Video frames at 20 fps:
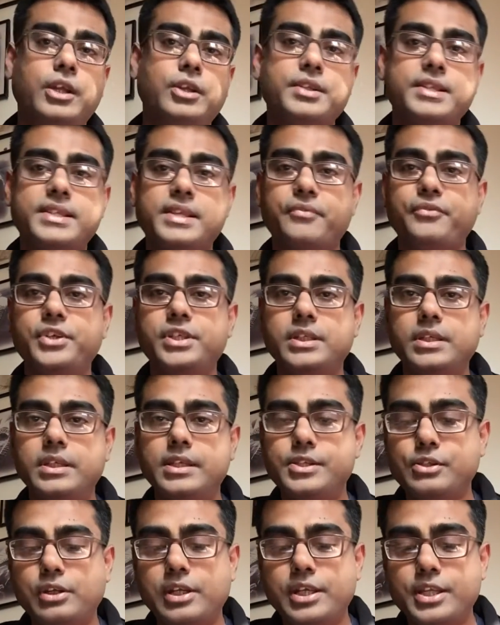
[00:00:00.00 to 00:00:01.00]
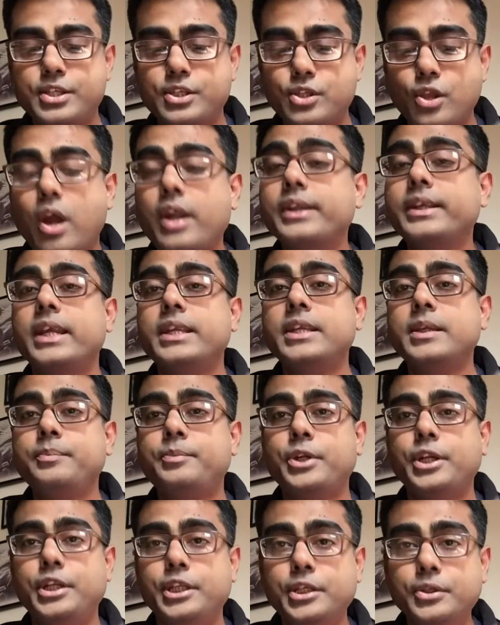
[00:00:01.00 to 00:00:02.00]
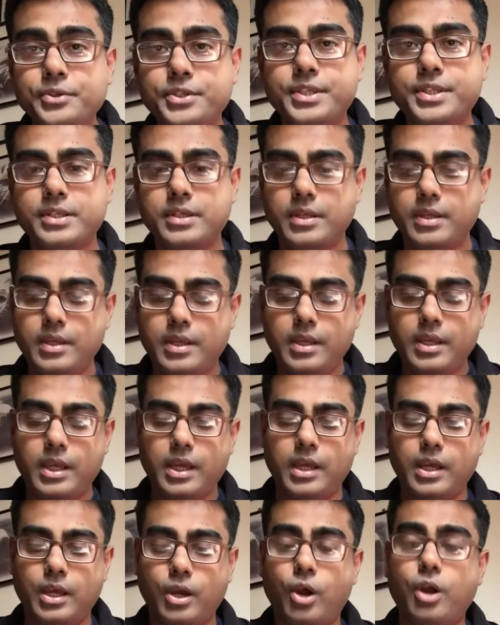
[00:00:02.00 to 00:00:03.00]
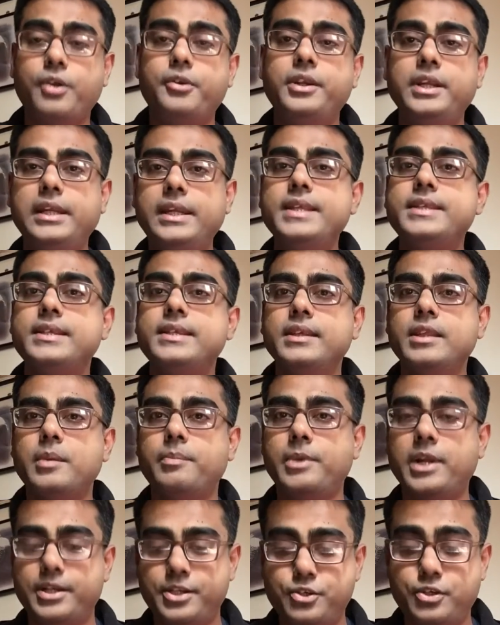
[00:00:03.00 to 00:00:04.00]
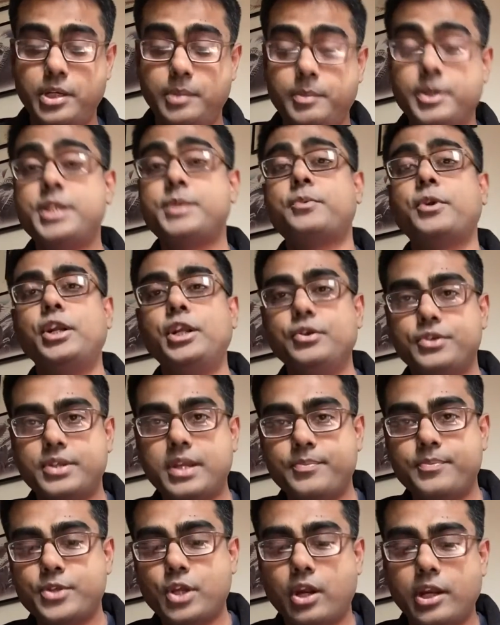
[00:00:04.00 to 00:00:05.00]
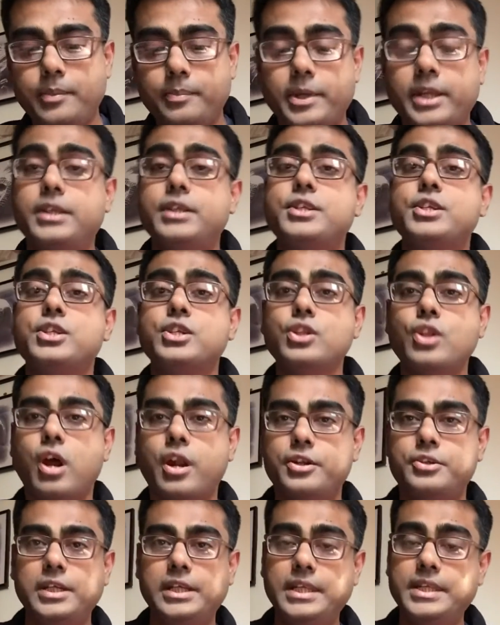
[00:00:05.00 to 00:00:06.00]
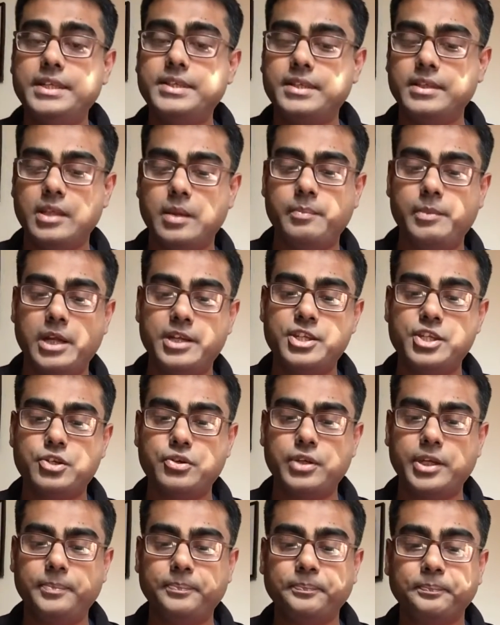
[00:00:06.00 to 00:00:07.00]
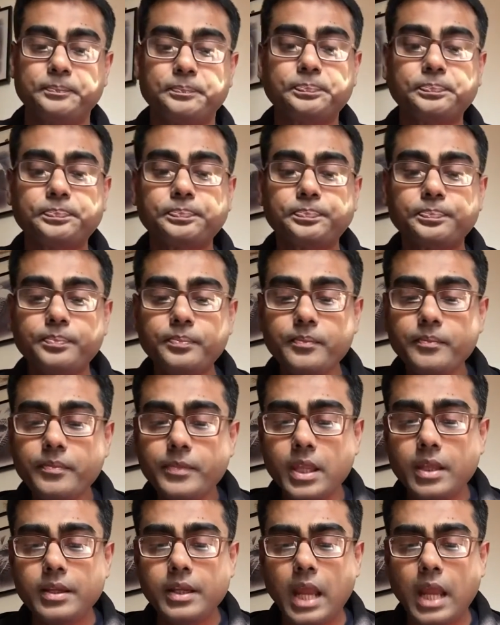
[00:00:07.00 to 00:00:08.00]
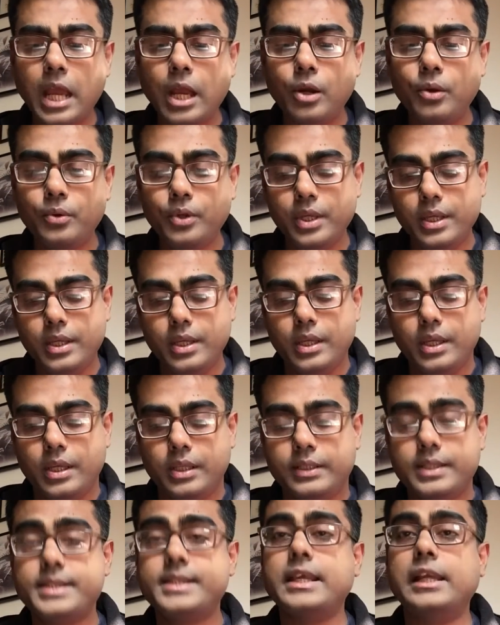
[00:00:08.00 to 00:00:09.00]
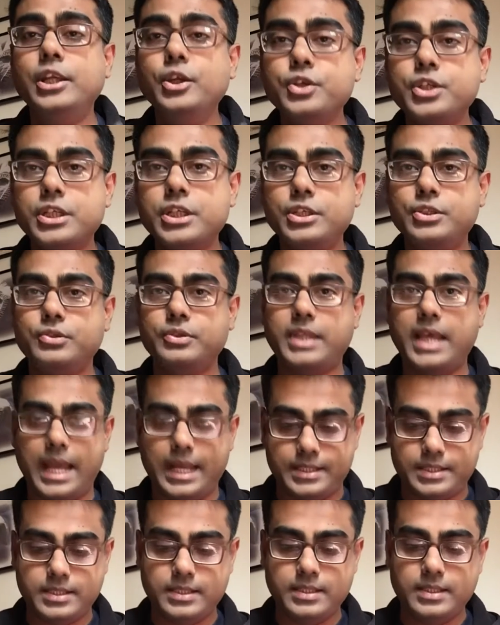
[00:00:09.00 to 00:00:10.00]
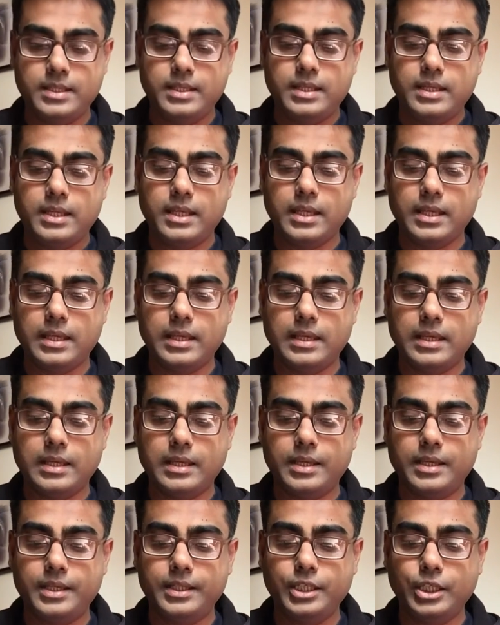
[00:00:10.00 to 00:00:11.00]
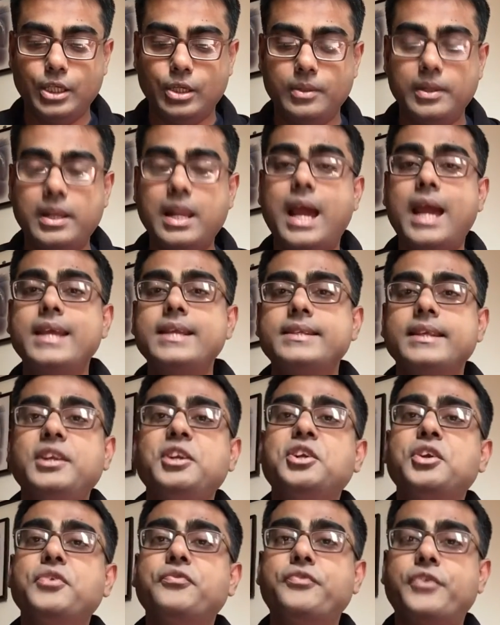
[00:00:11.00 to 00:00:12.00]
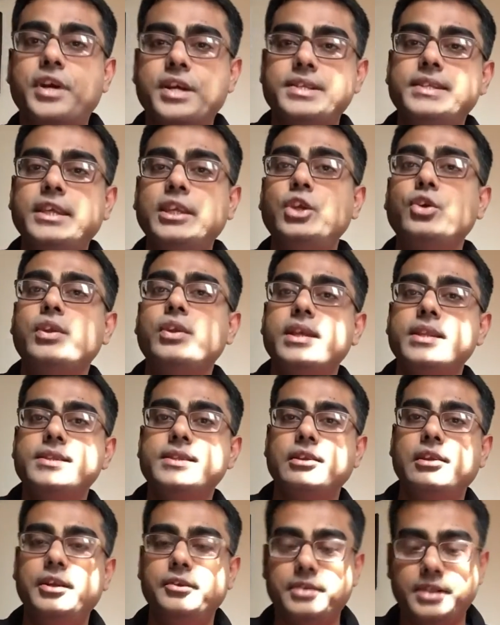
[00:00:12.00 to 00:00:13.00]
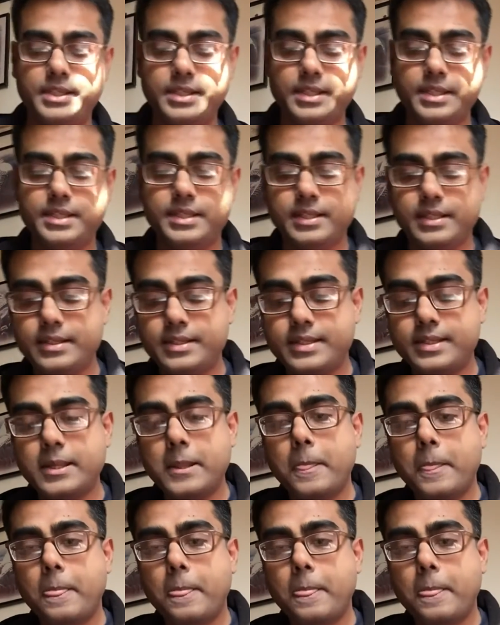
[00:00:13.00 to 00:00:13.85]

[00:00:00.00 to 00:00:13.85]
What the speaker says: sufficient insulin is not getting produced or released in the bloodstream. It's produced, I'm sorry, but it's not released in the bloodstream. Now, the solution to that, lies in reversing your insulin resistance,